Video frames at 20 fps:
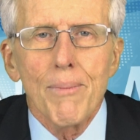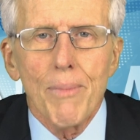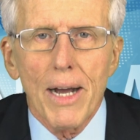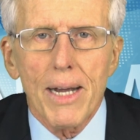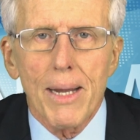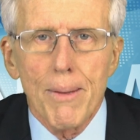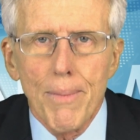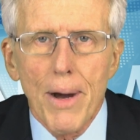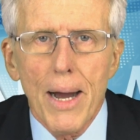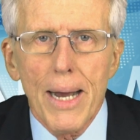
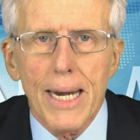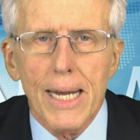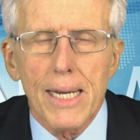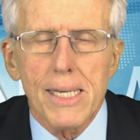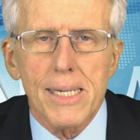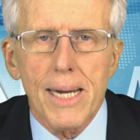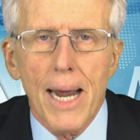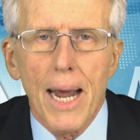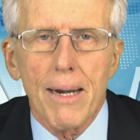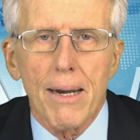By combining
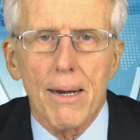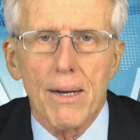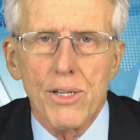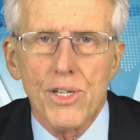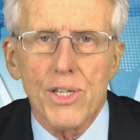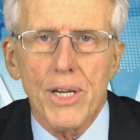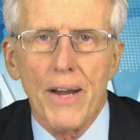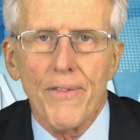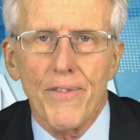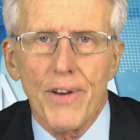standard
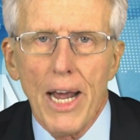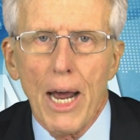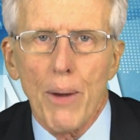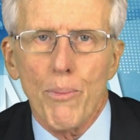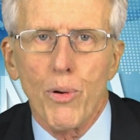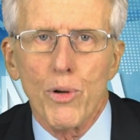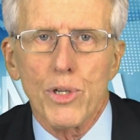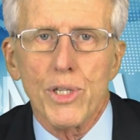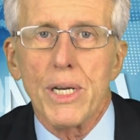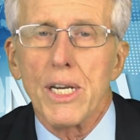and safety
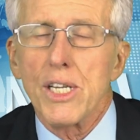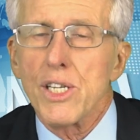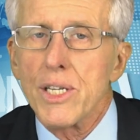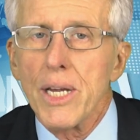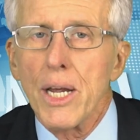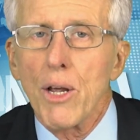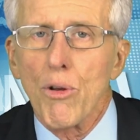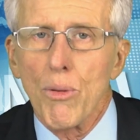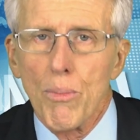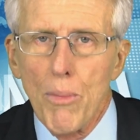outputs in a
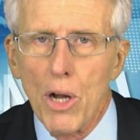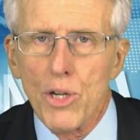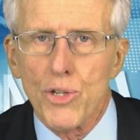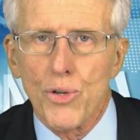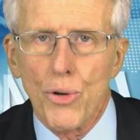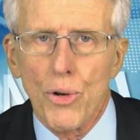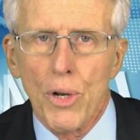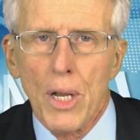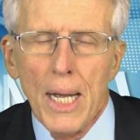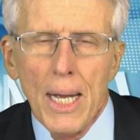single
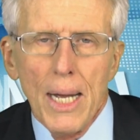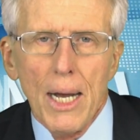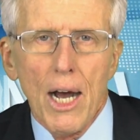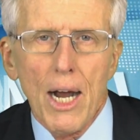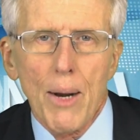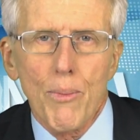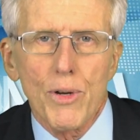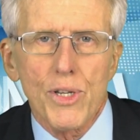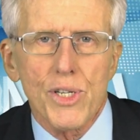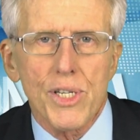module,
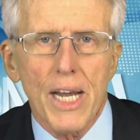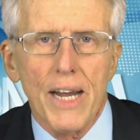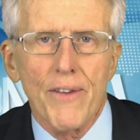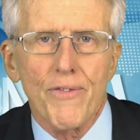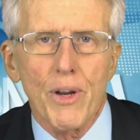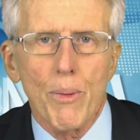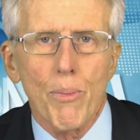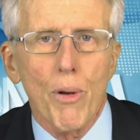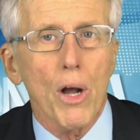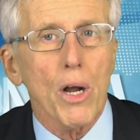hybrid
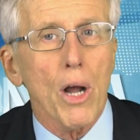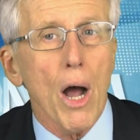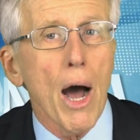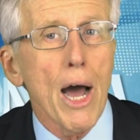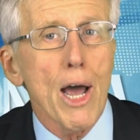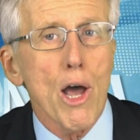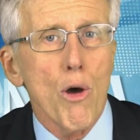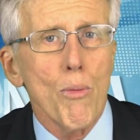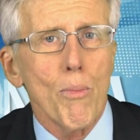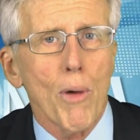safety block
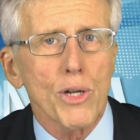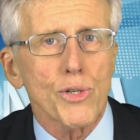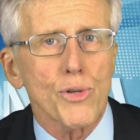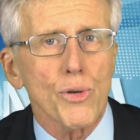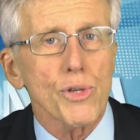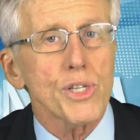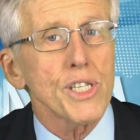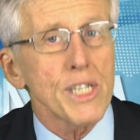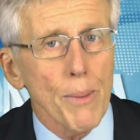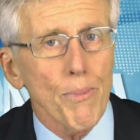I/O
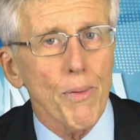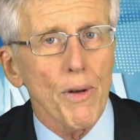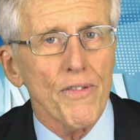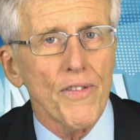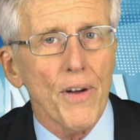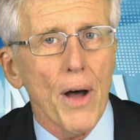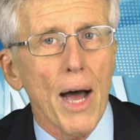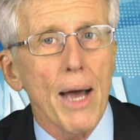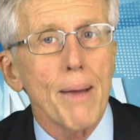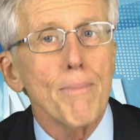modules
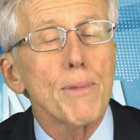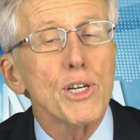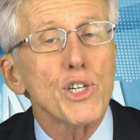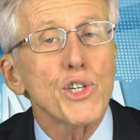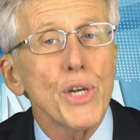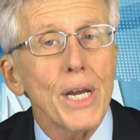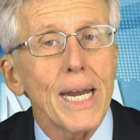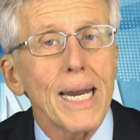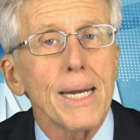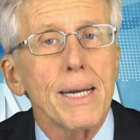simplify
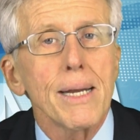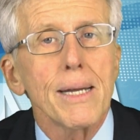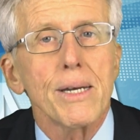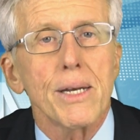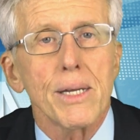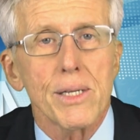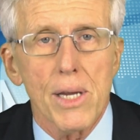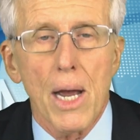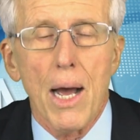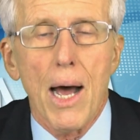machine
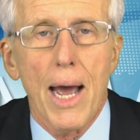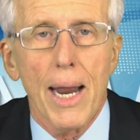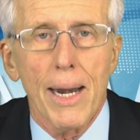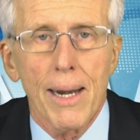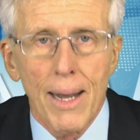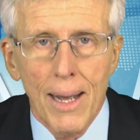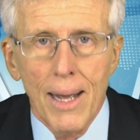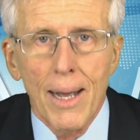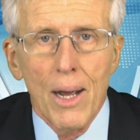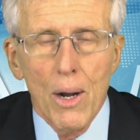
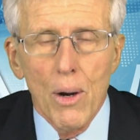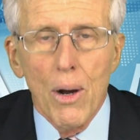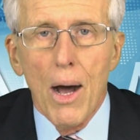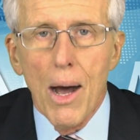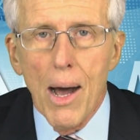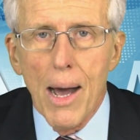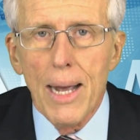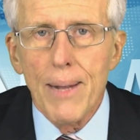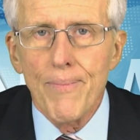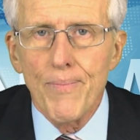design.
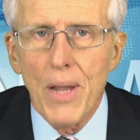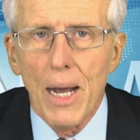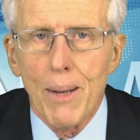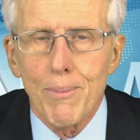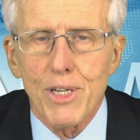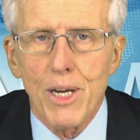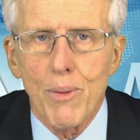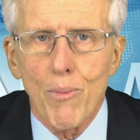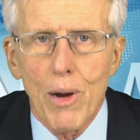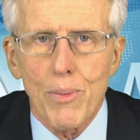Hi,
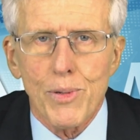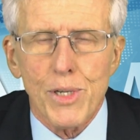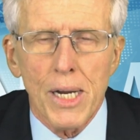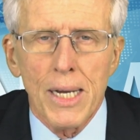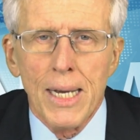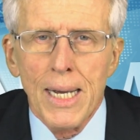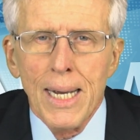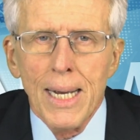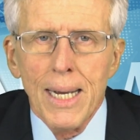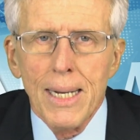I'm Tim
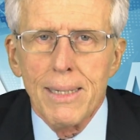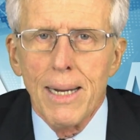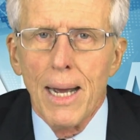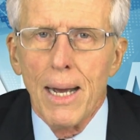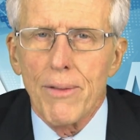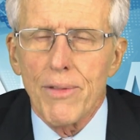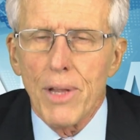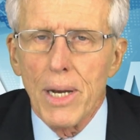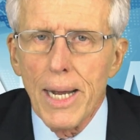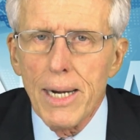Webster.
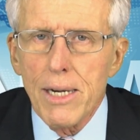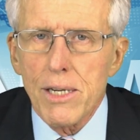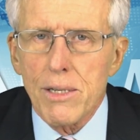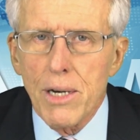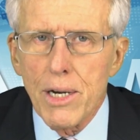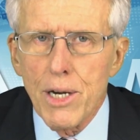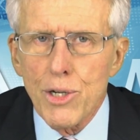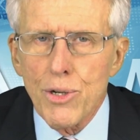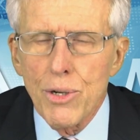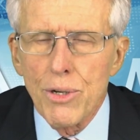Now, the
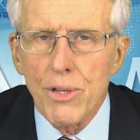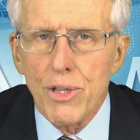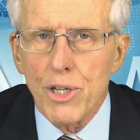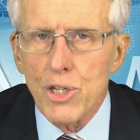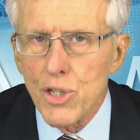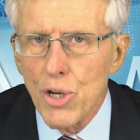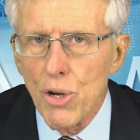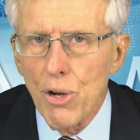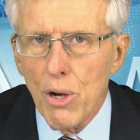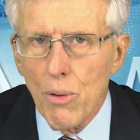latest addition to
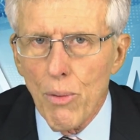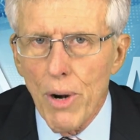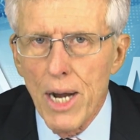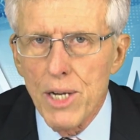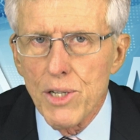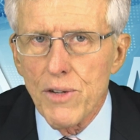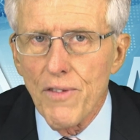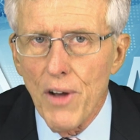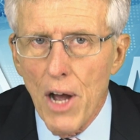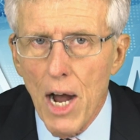the Turck
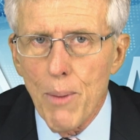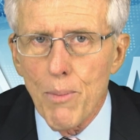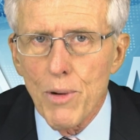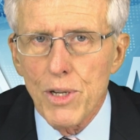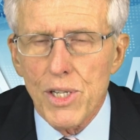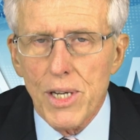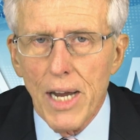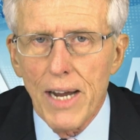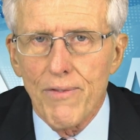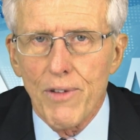range of
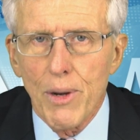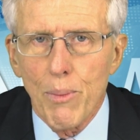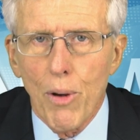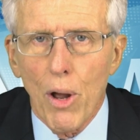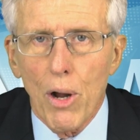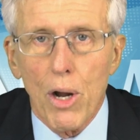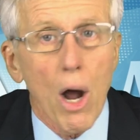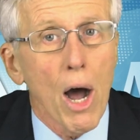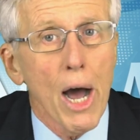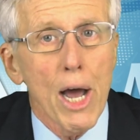hybrid safety
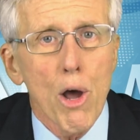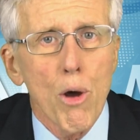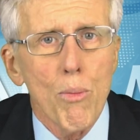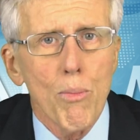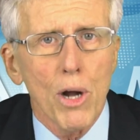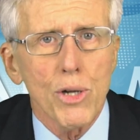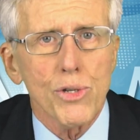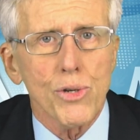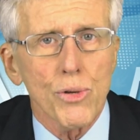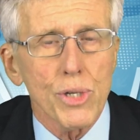block I/O
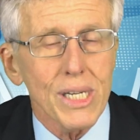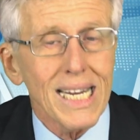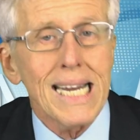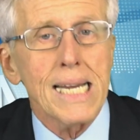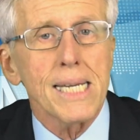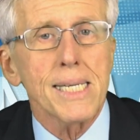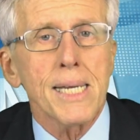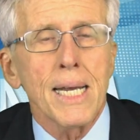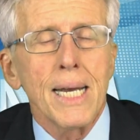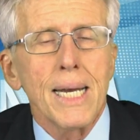modules
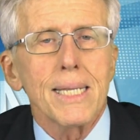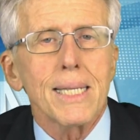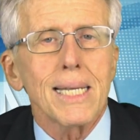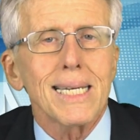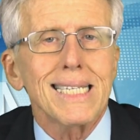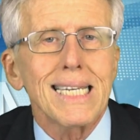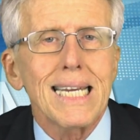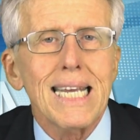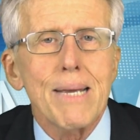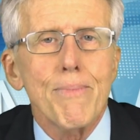is
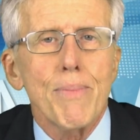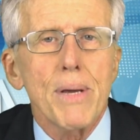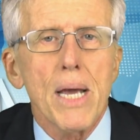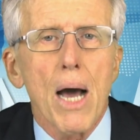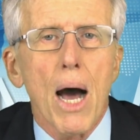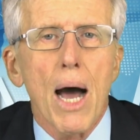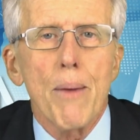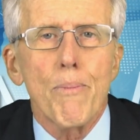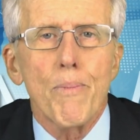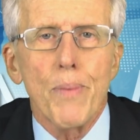the
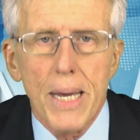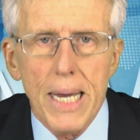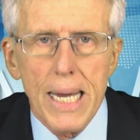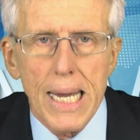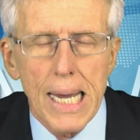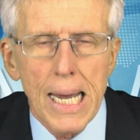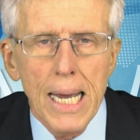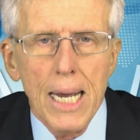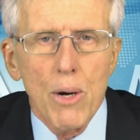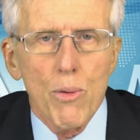
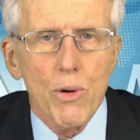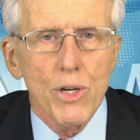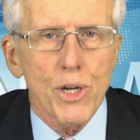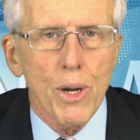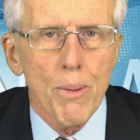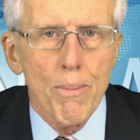TBIP, which